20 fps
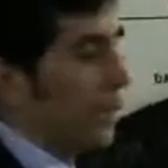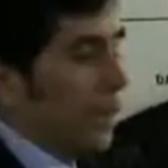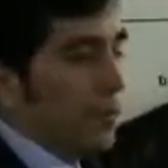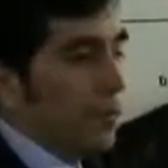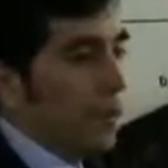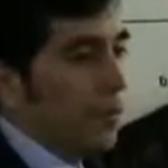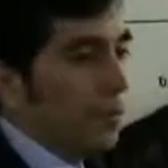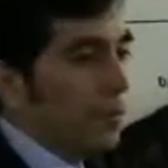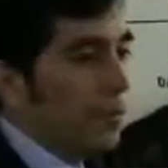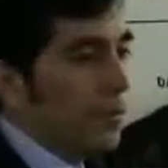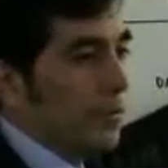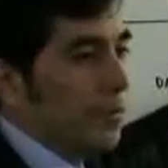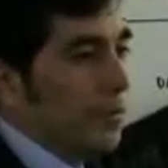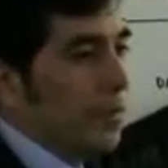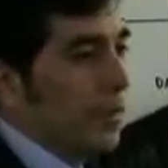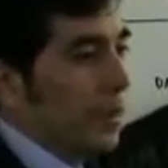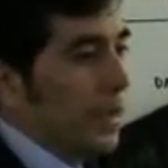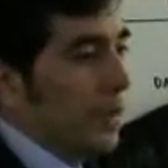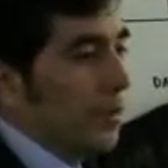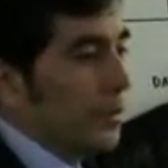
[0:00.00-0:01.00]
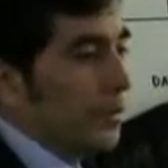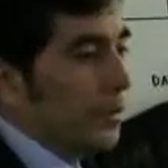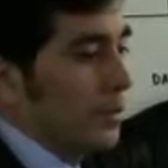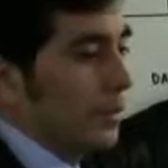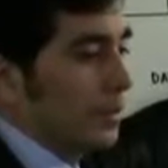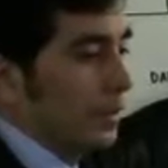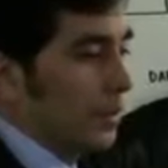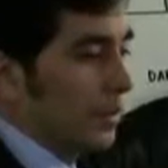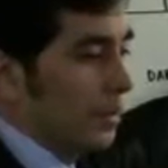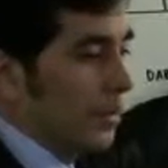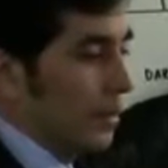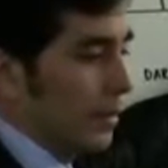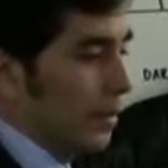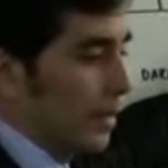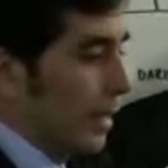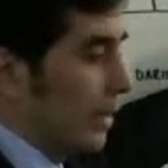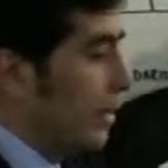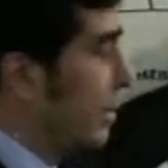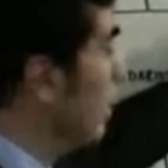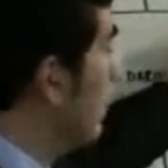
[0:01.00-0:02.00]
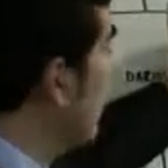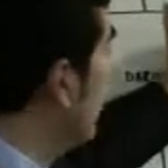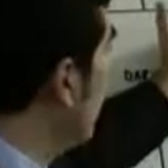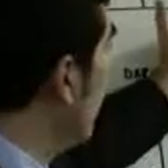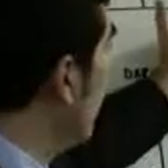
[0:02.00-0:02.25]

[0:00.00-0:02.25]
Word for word: were about 50,000 that